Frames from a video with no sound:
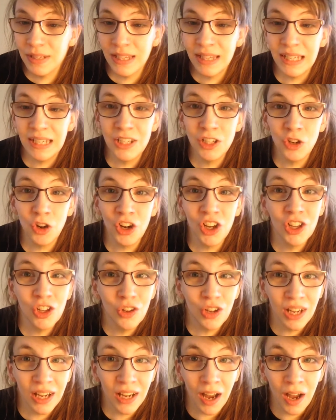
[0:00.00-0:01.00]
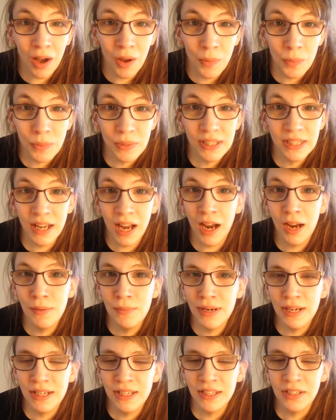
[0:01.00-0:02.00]
things started looking up,
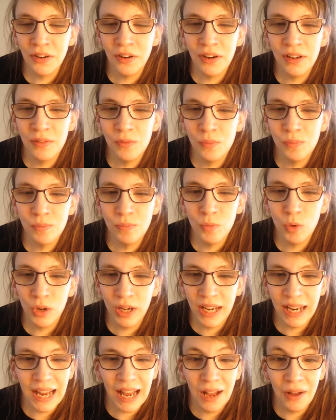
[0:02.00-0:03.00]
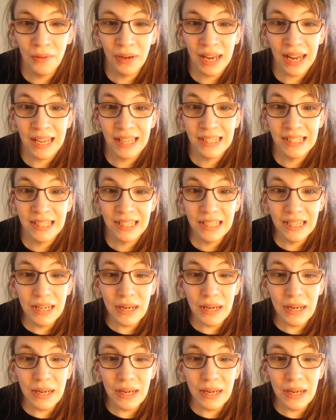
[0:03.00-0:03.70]
timing started working out, and